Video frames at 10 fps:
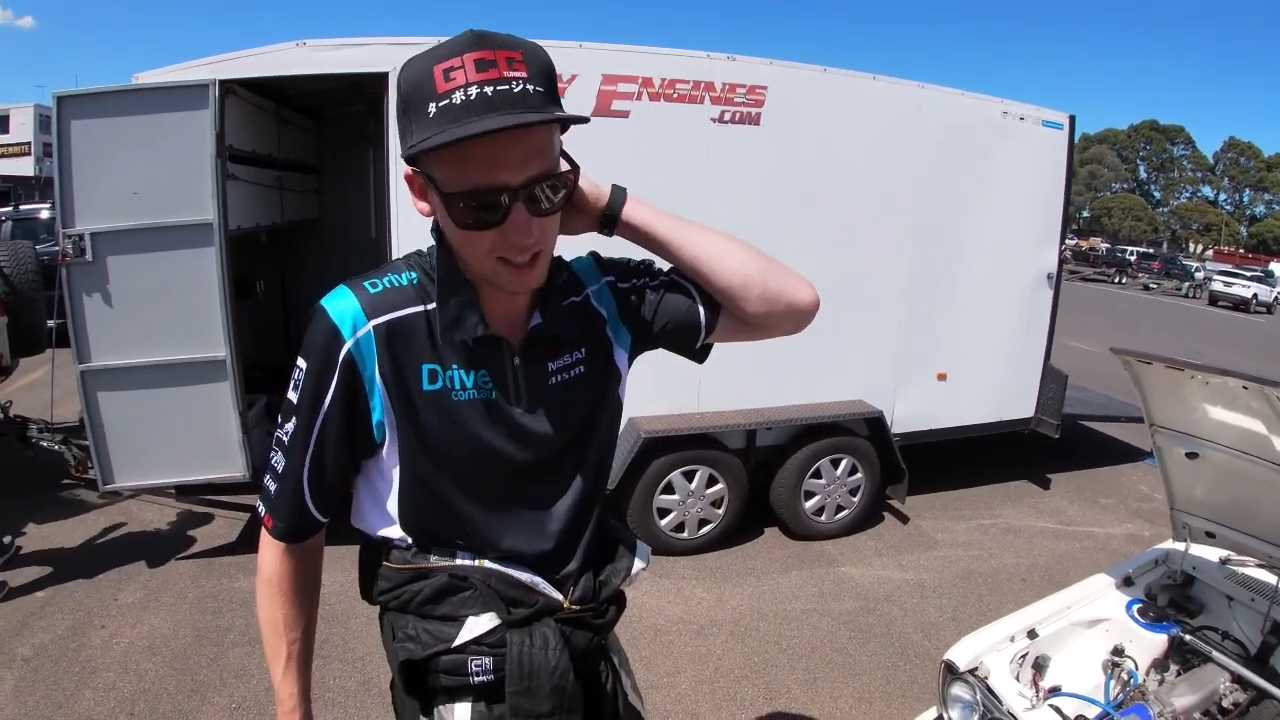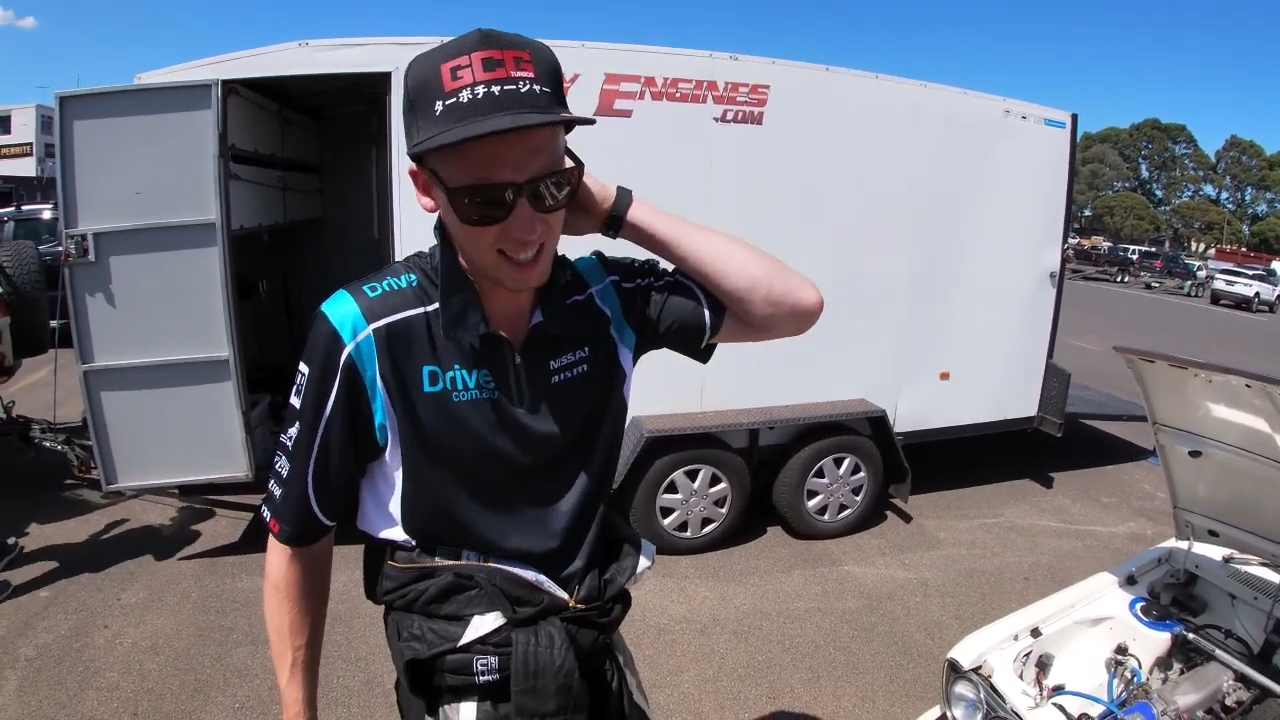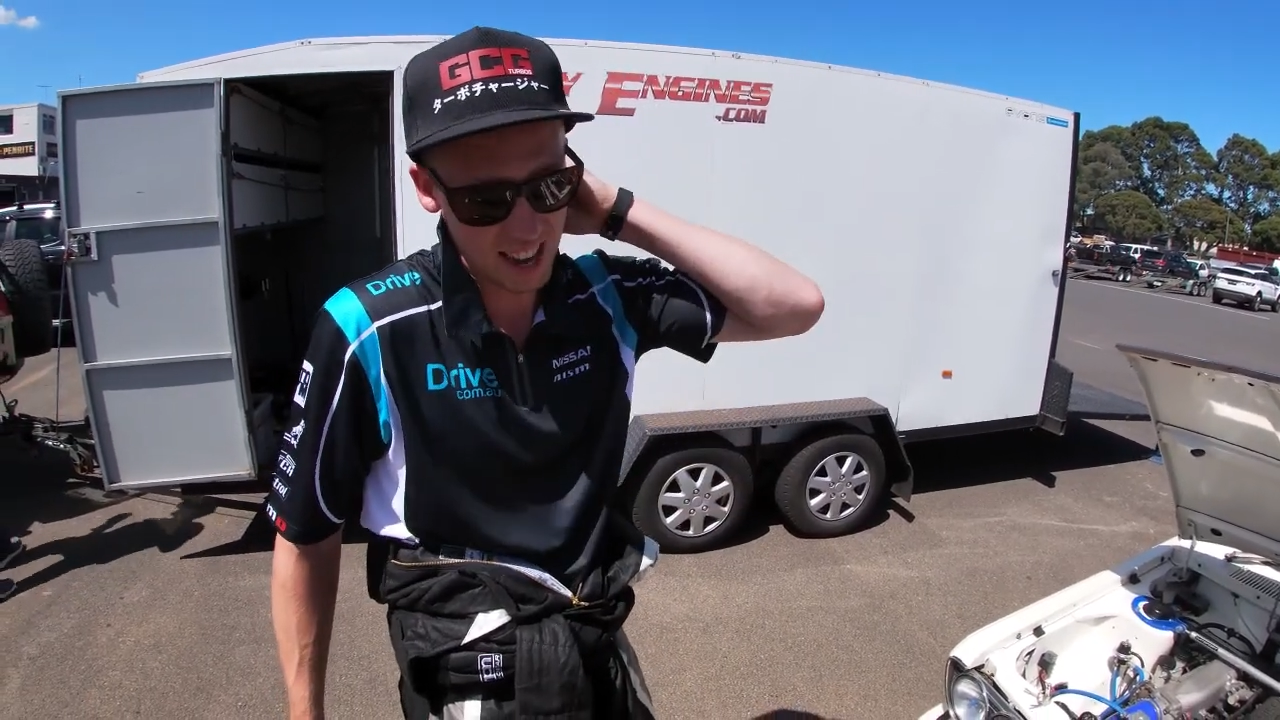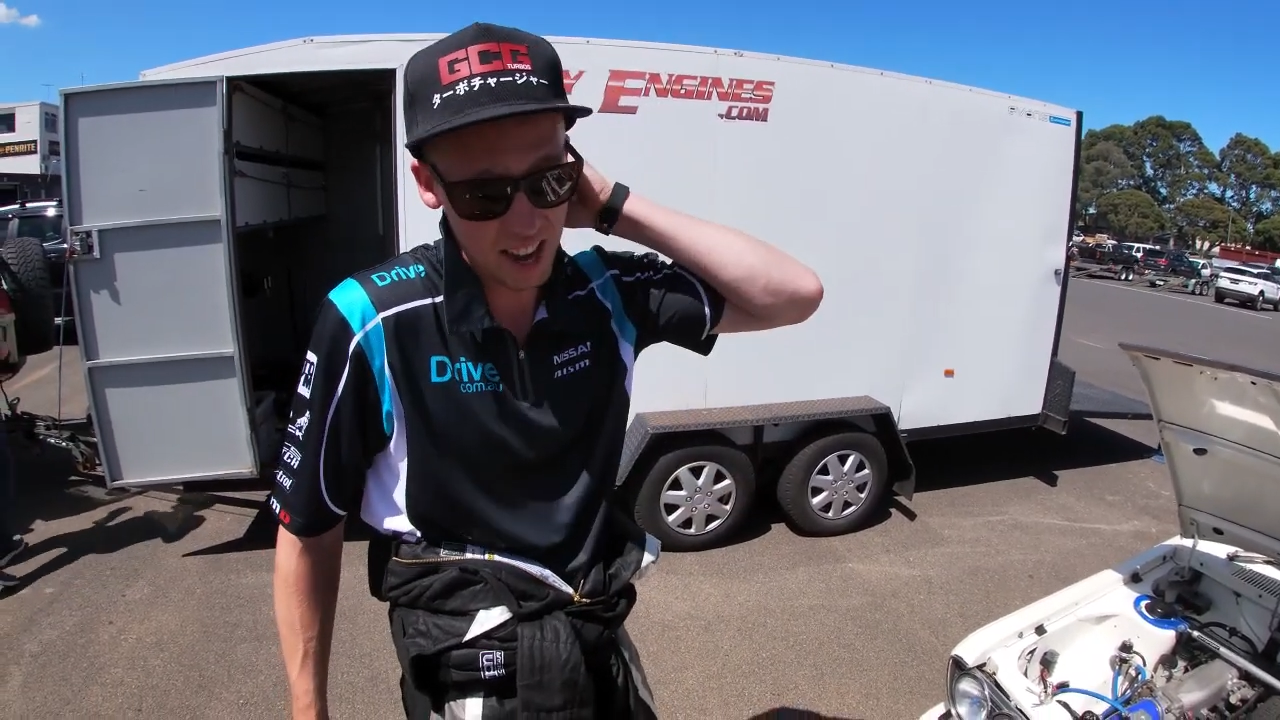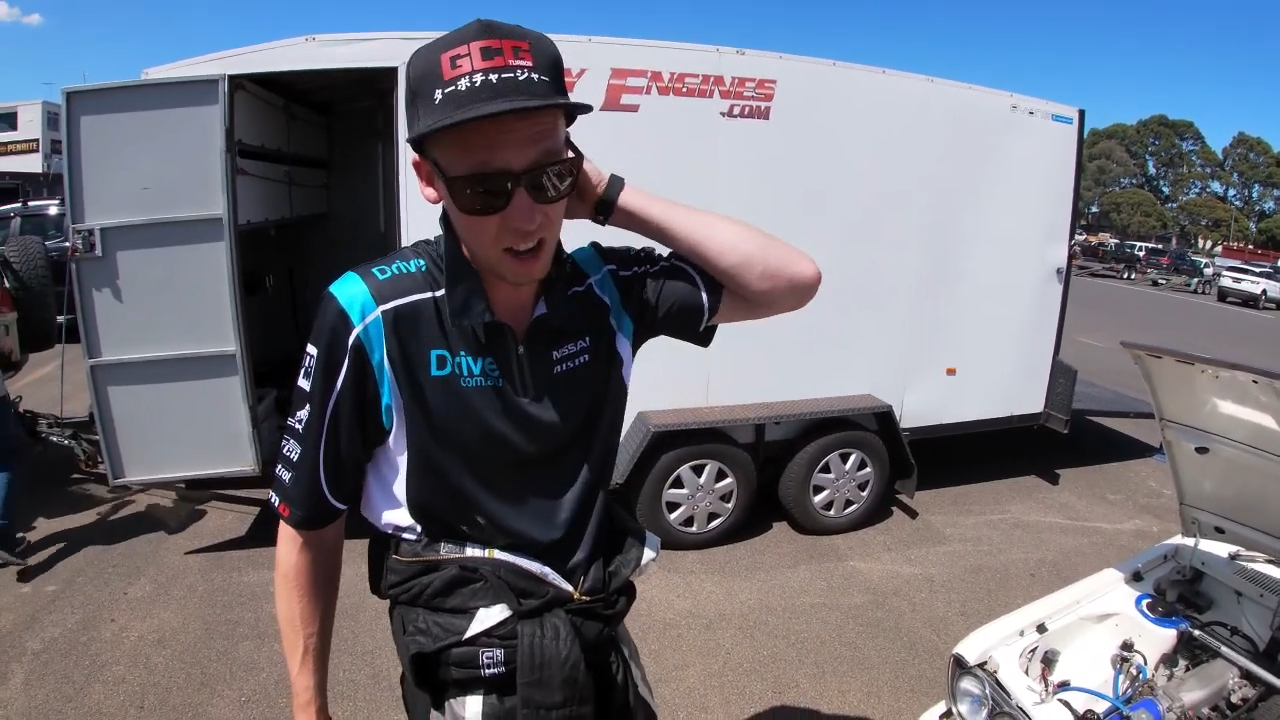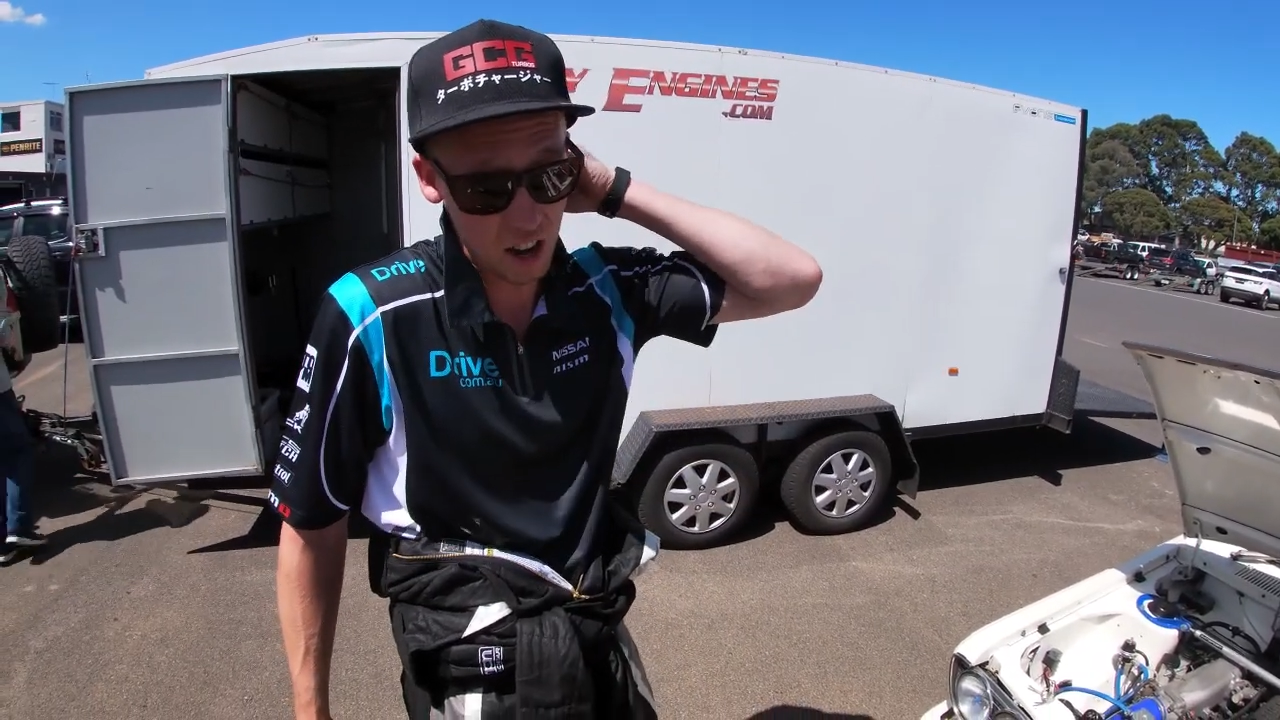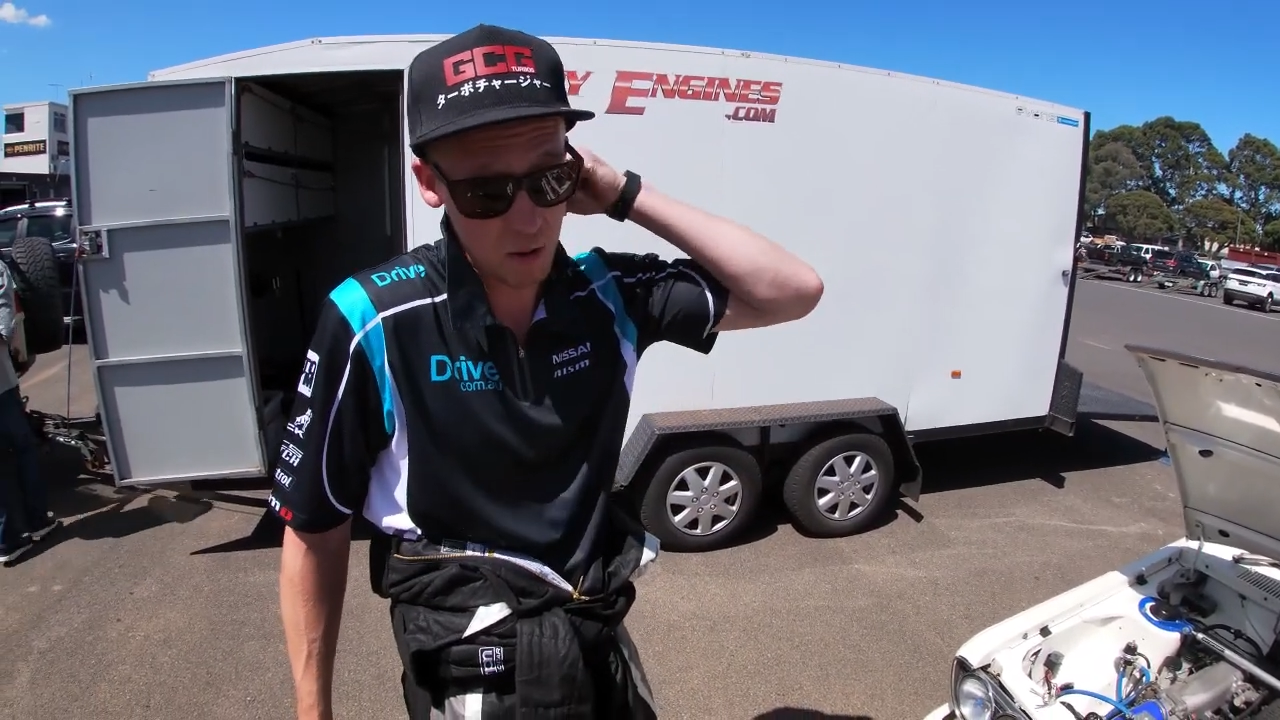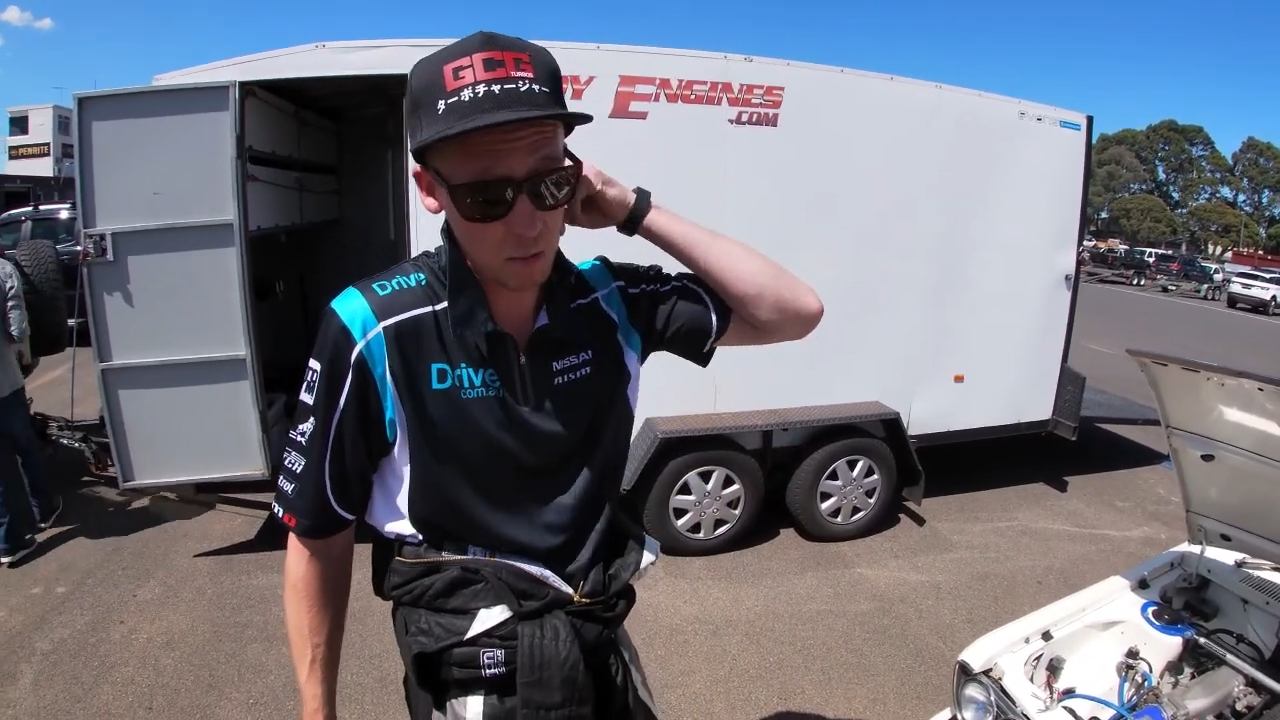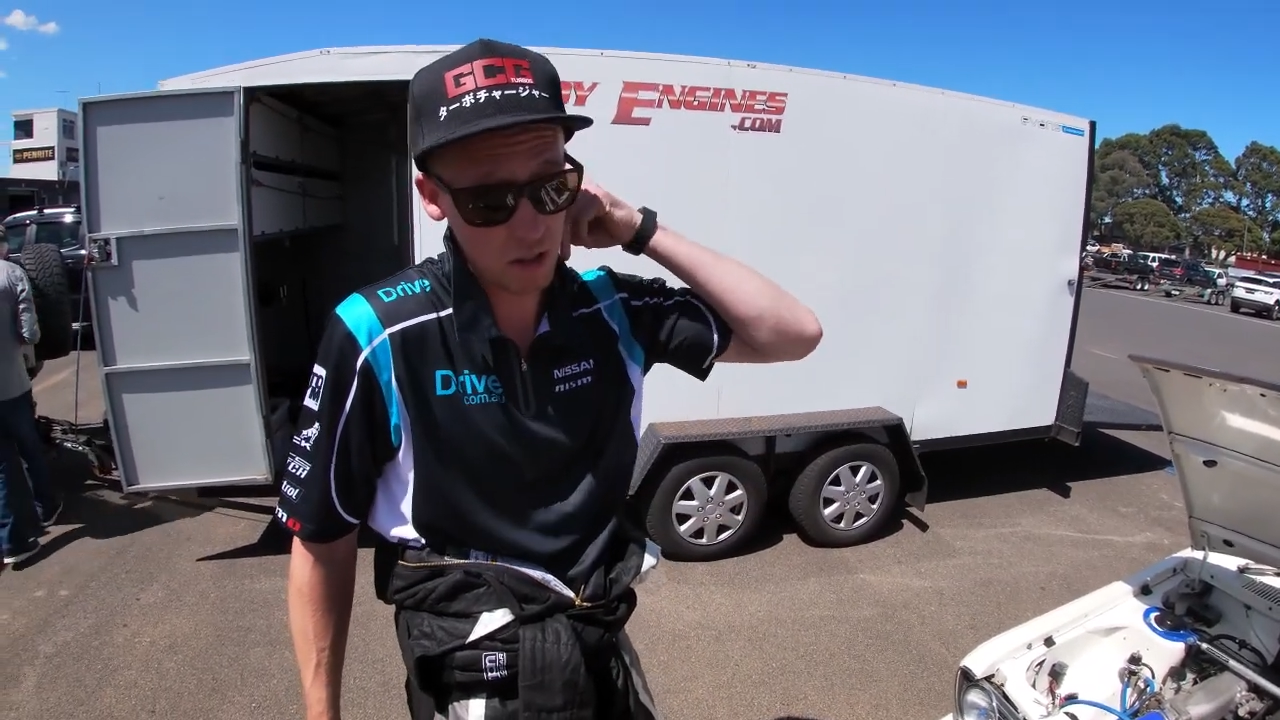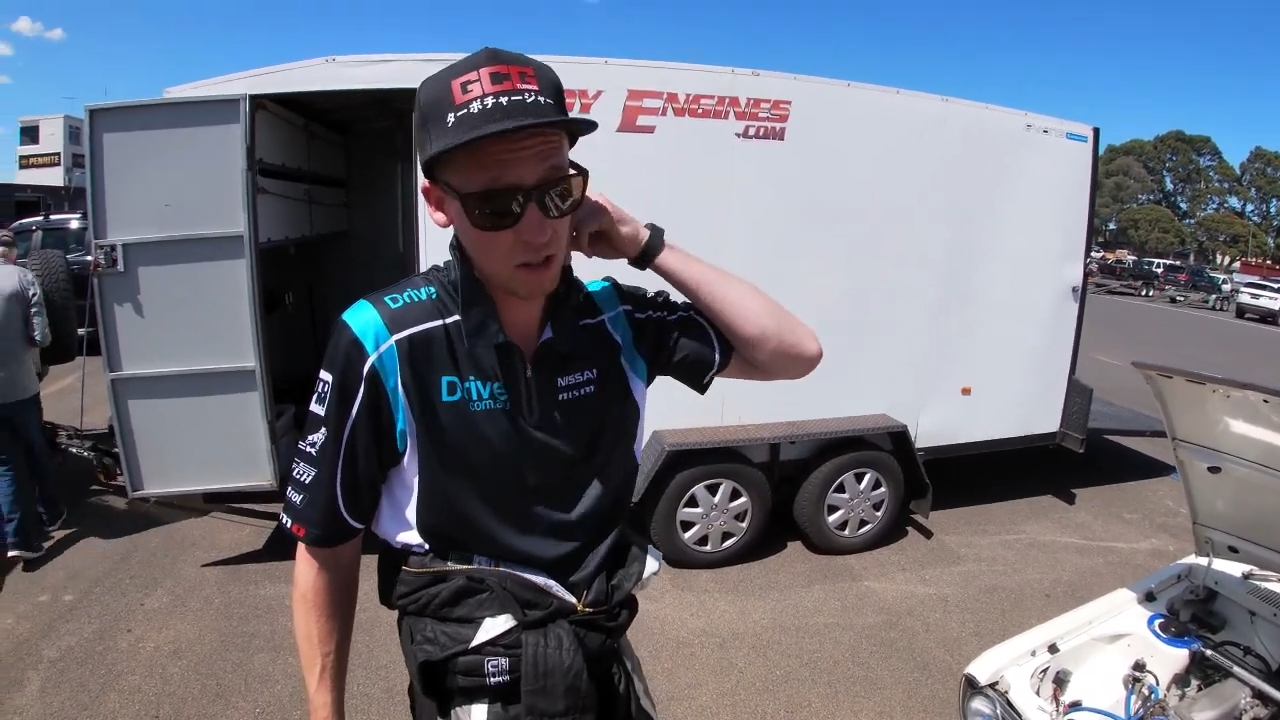Stan Holmes,